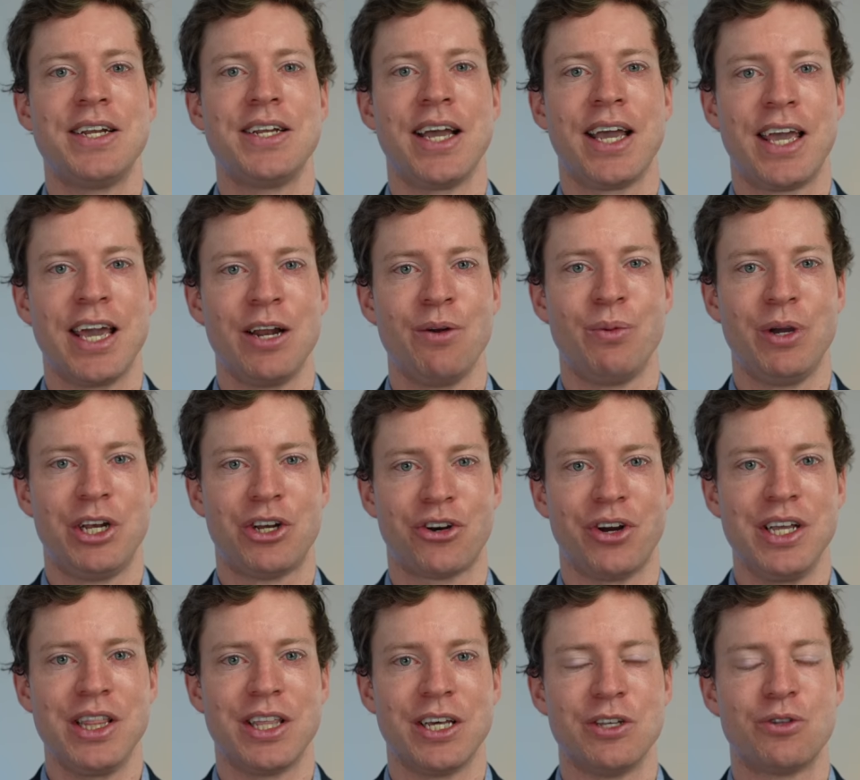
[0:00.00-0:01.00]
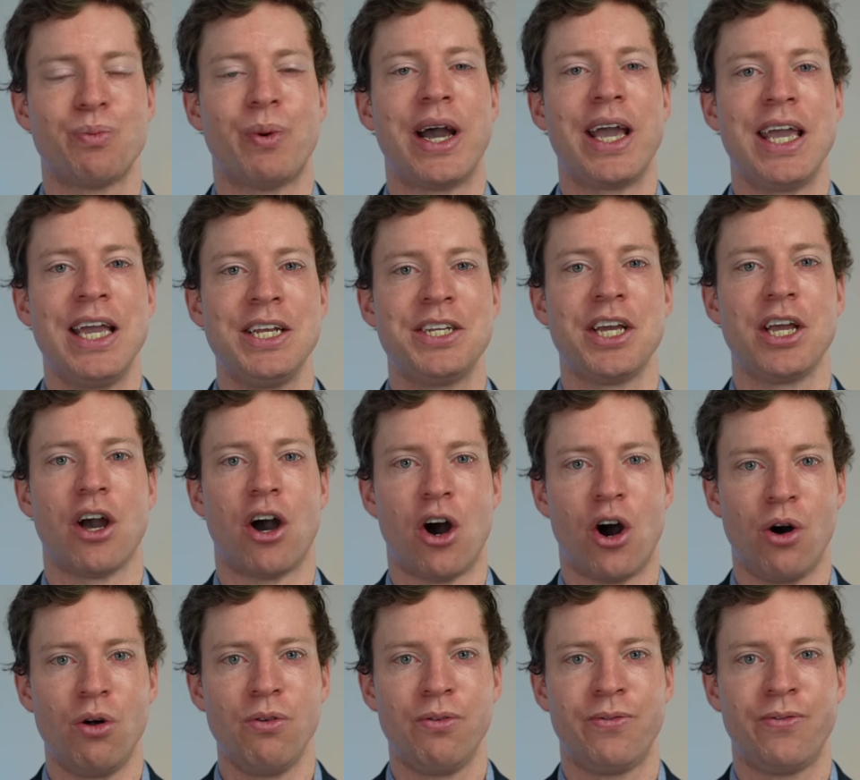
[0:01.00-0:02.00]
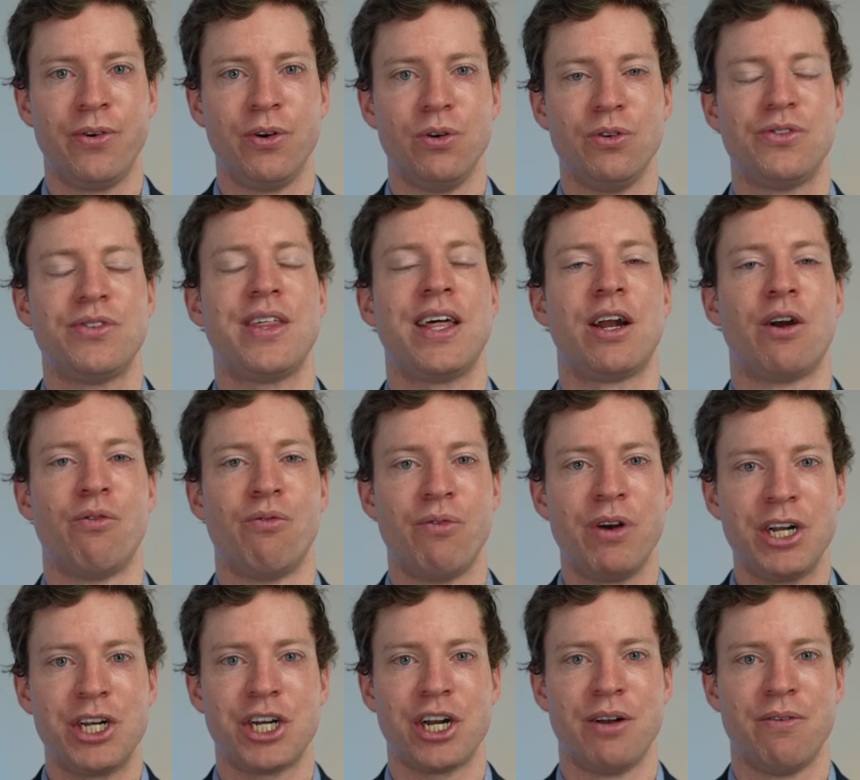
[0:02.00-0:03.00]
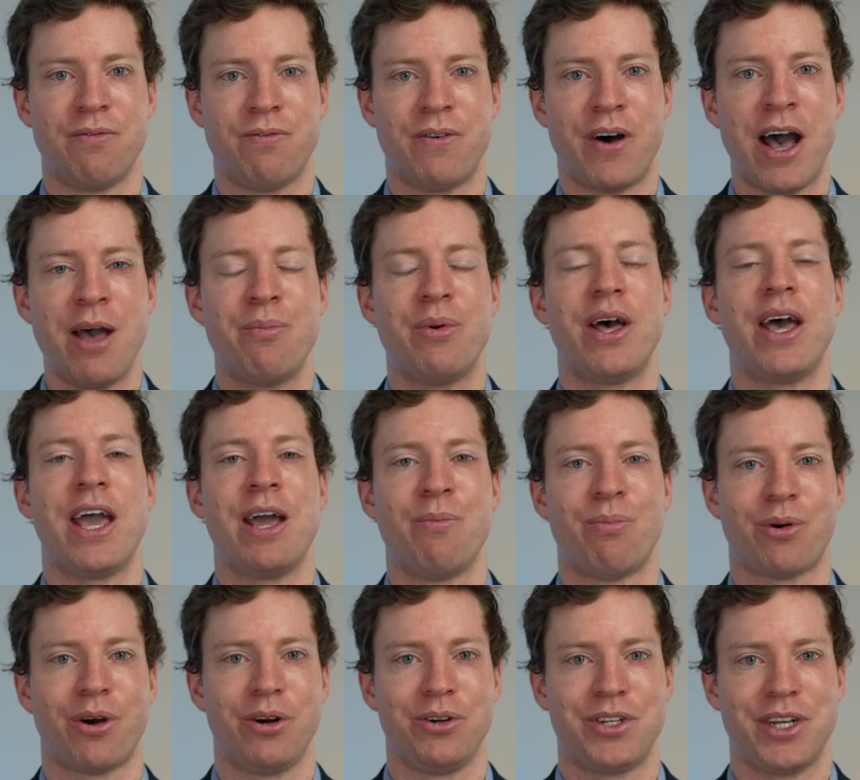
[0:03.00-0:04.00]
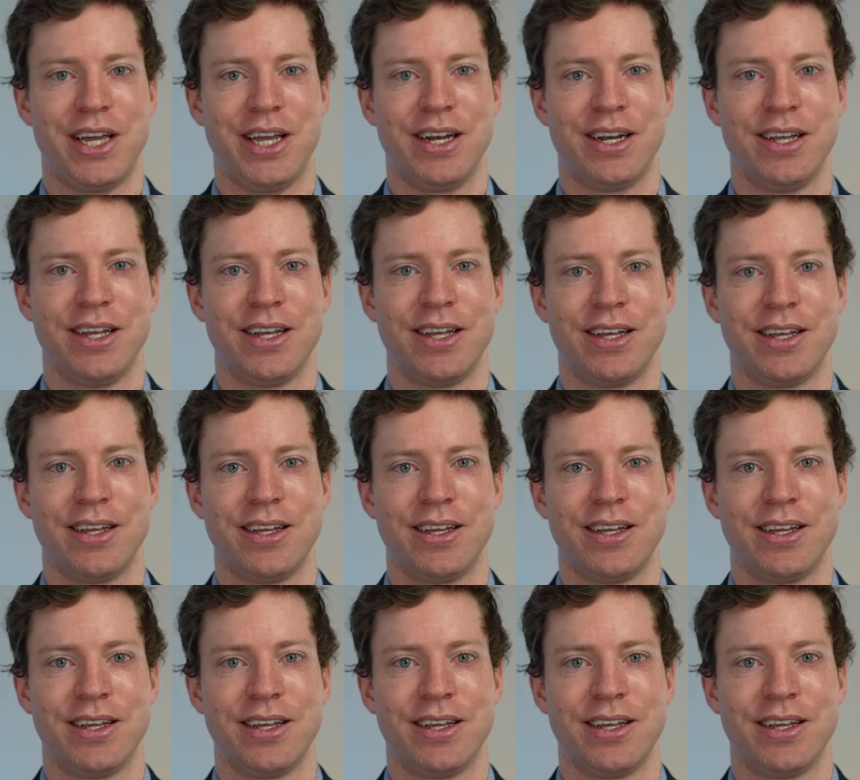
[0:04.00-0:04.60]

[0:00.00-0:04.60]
And again, we treat this by eating whole foods that are rich in fiber and protein.